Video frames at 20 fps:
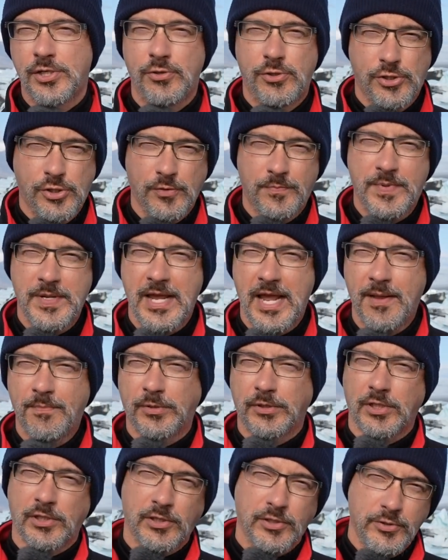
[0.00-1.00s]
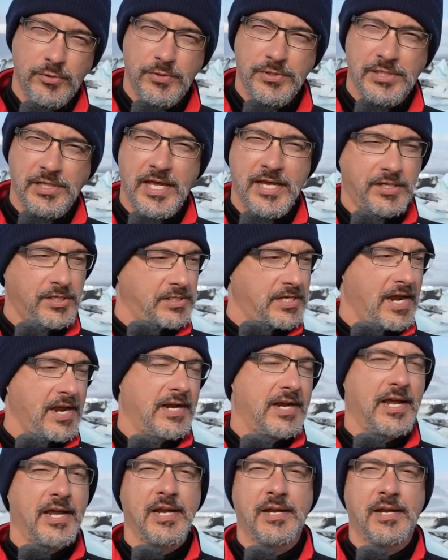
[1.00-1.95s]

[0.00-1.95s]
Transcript: You should be able to lose less data